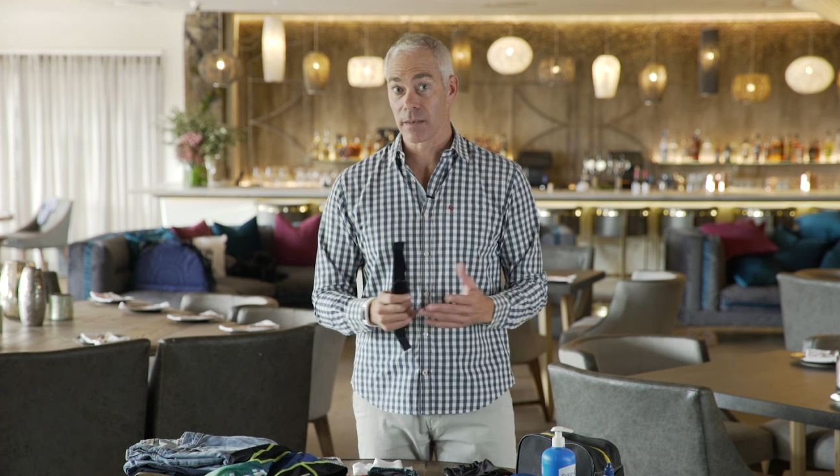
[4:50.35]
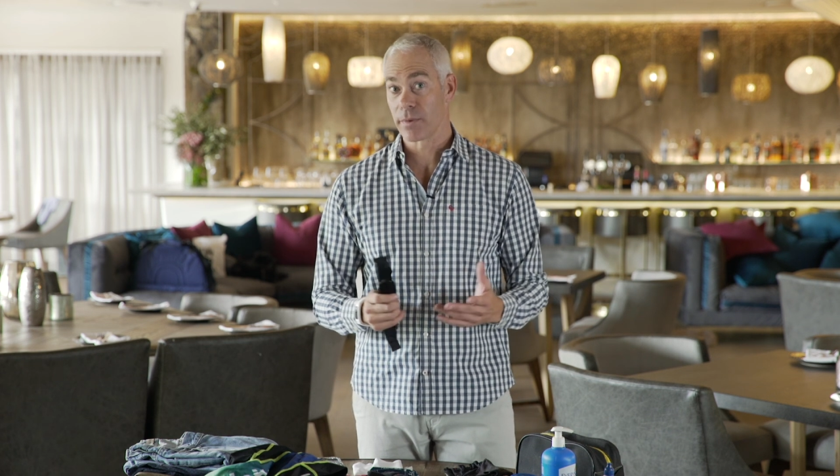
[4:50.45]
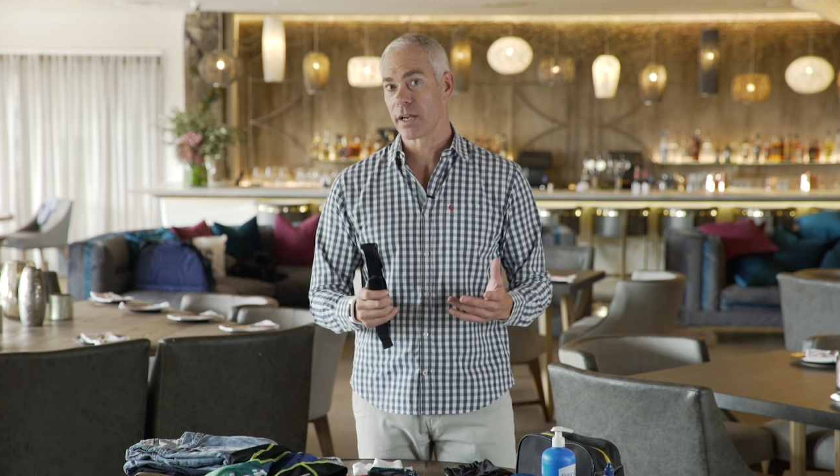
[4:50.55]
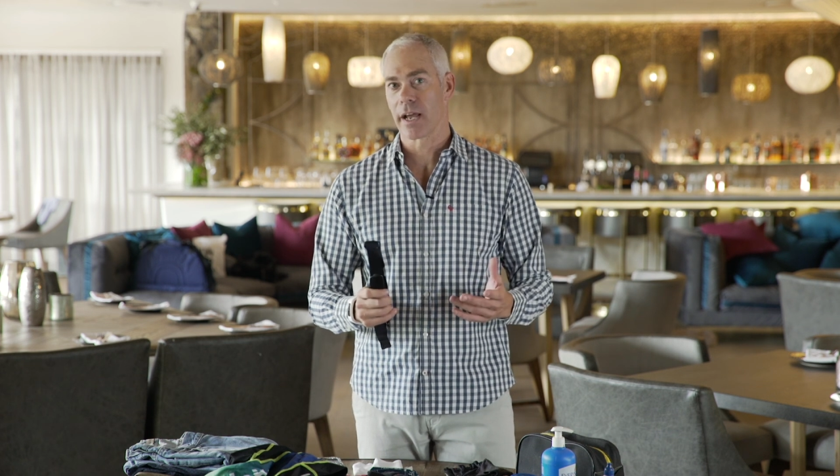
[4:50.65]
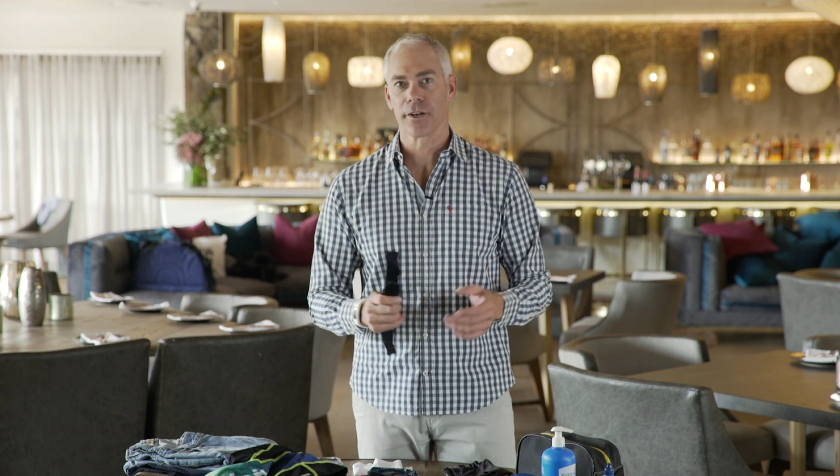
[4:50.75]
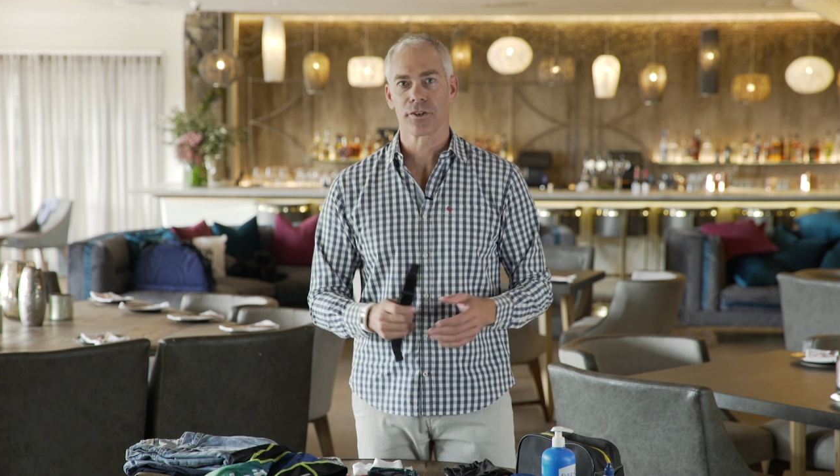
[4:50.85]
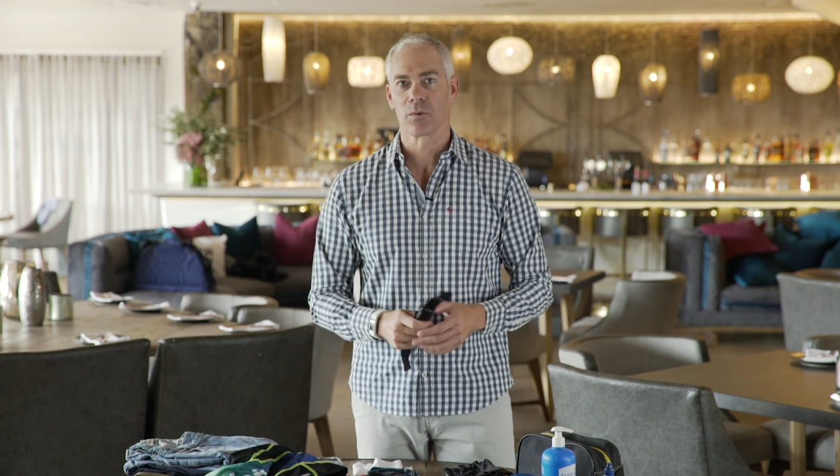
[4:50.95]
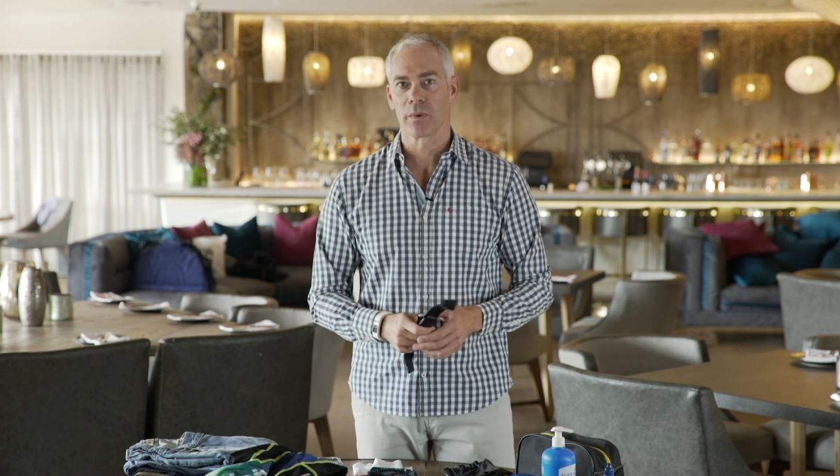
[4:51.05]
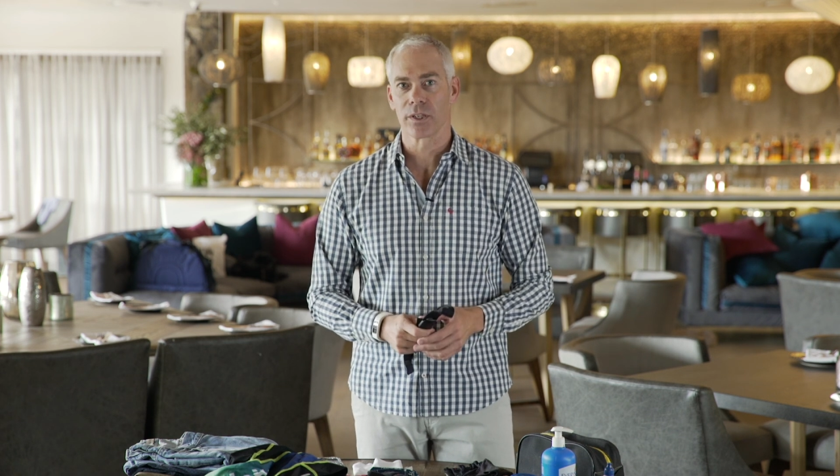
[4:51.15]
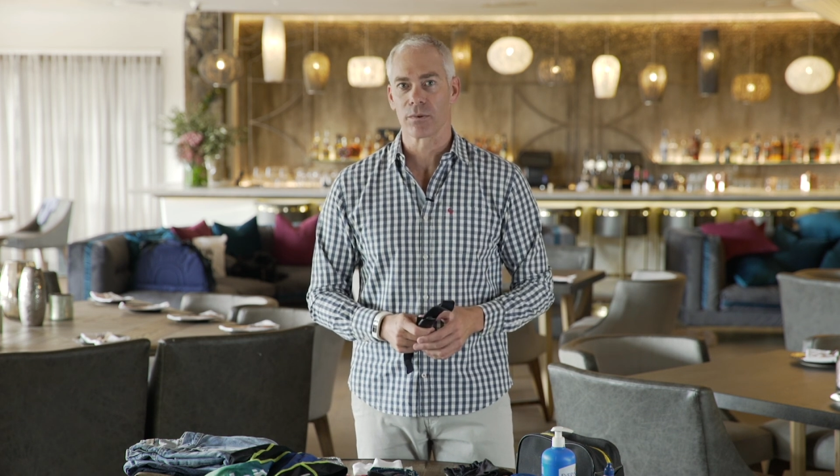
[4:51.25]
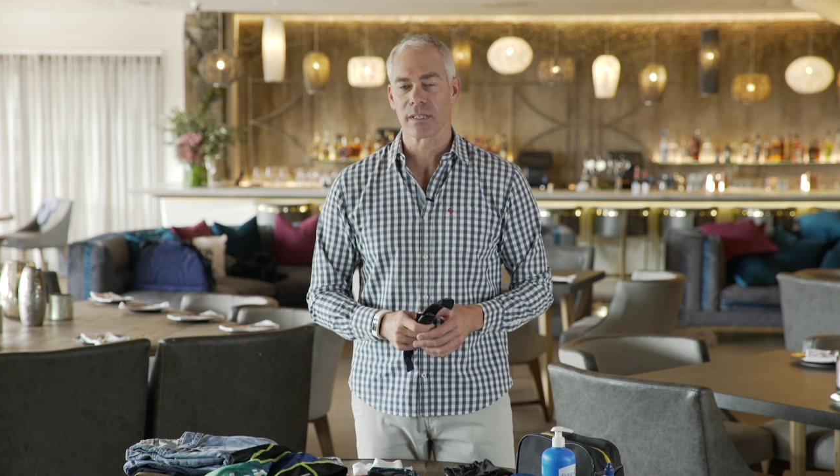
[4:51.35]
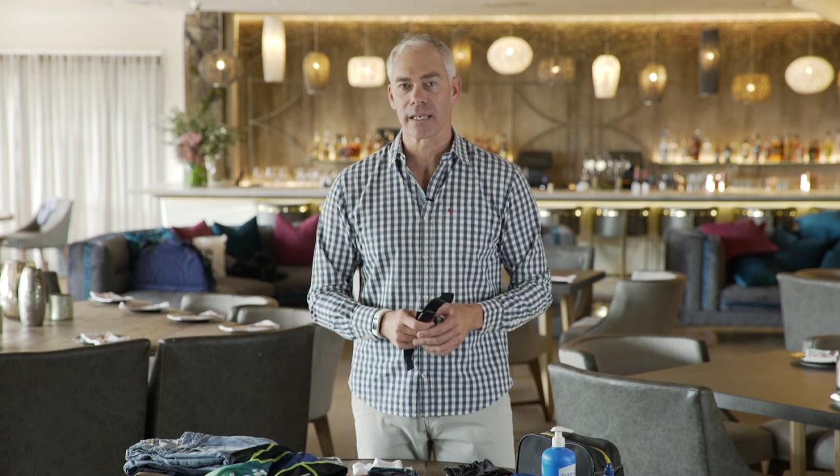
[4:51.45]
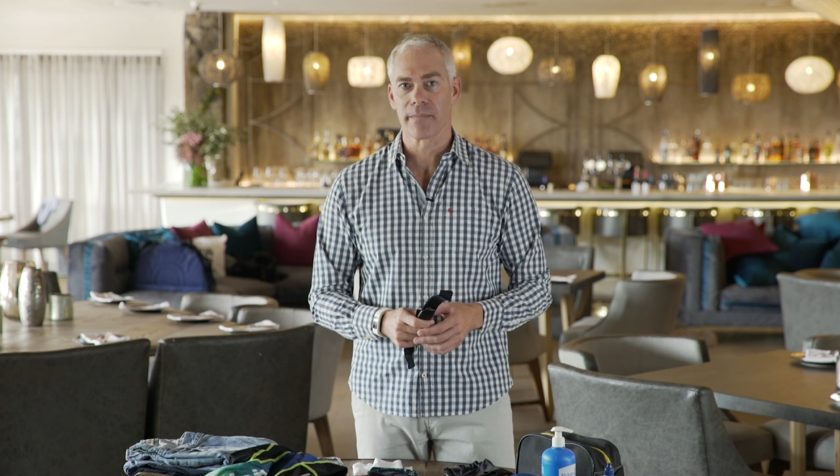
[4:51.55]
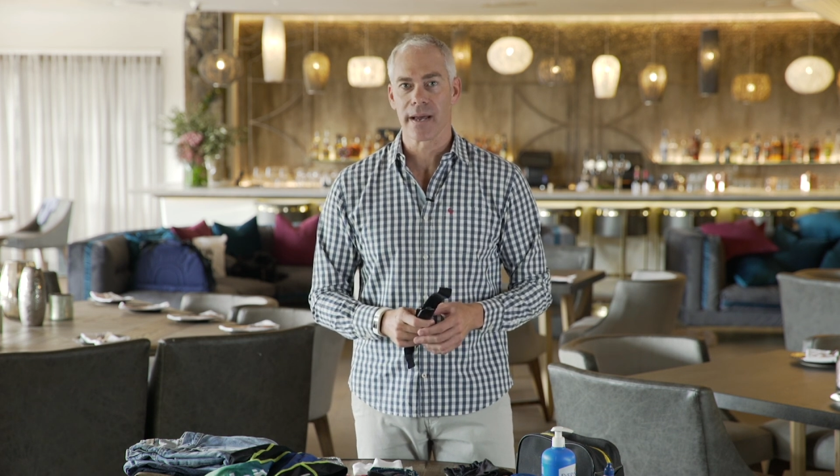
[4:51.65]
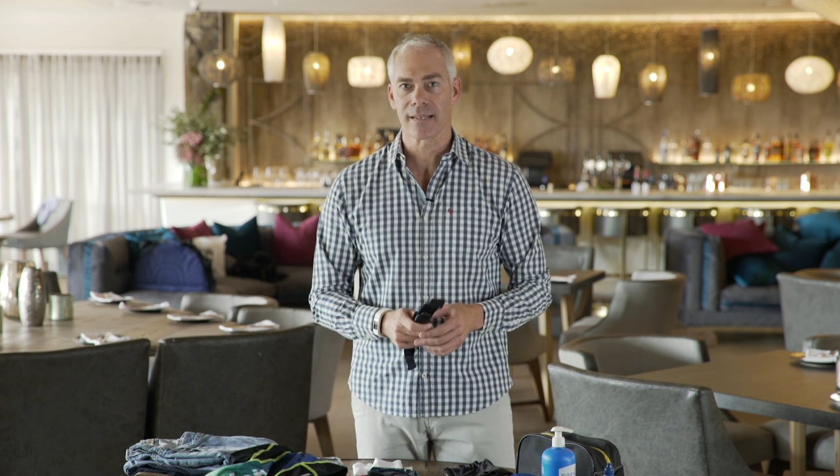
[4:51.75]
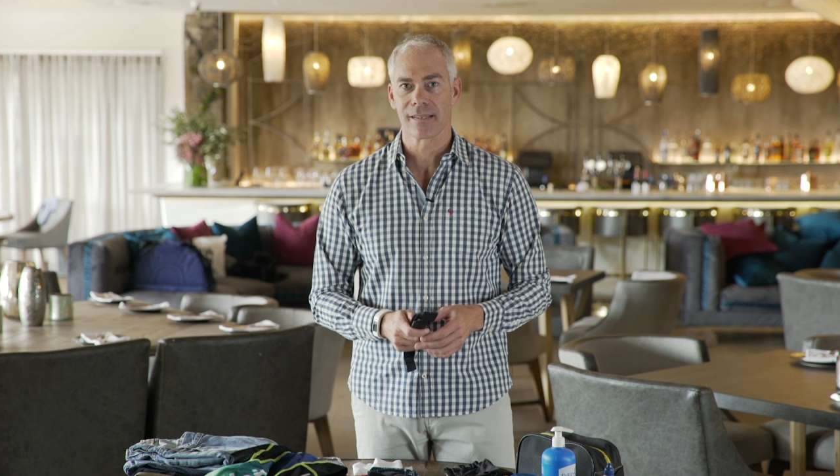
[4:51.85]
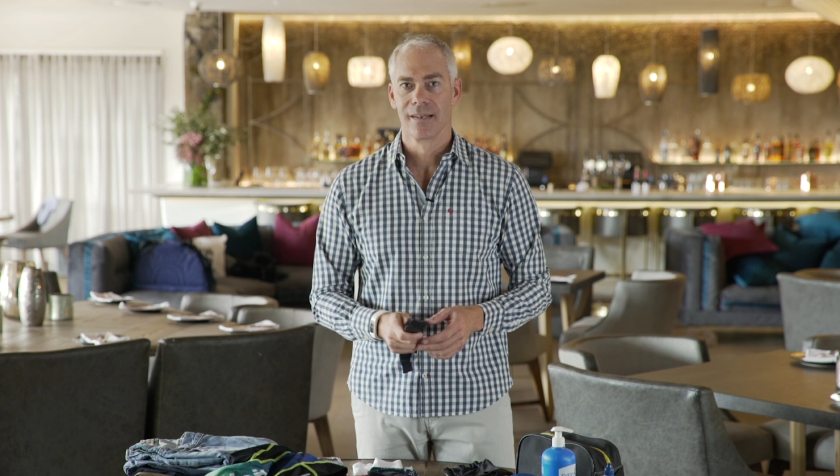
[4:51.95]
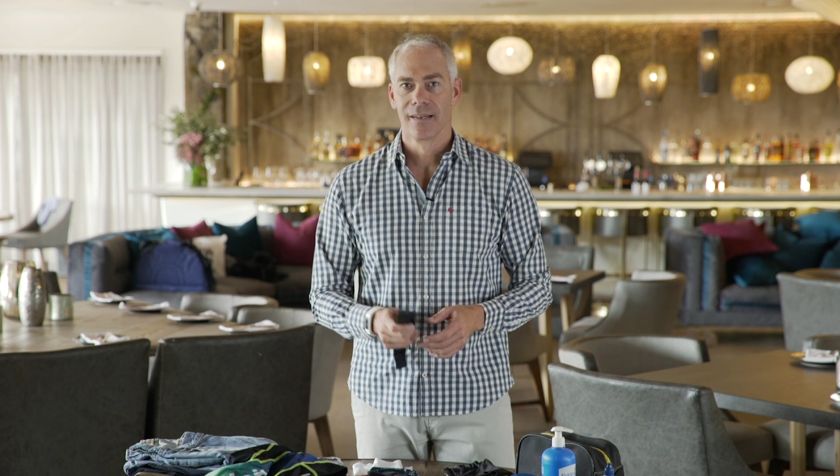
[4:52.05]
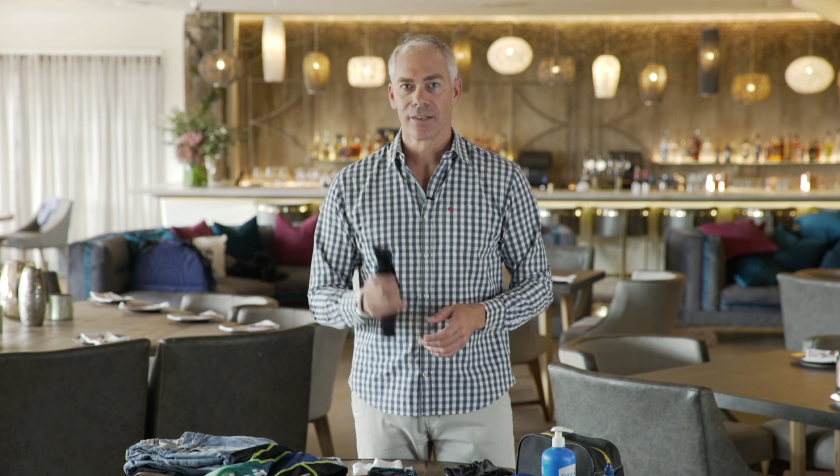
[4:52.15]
communication with your teammate.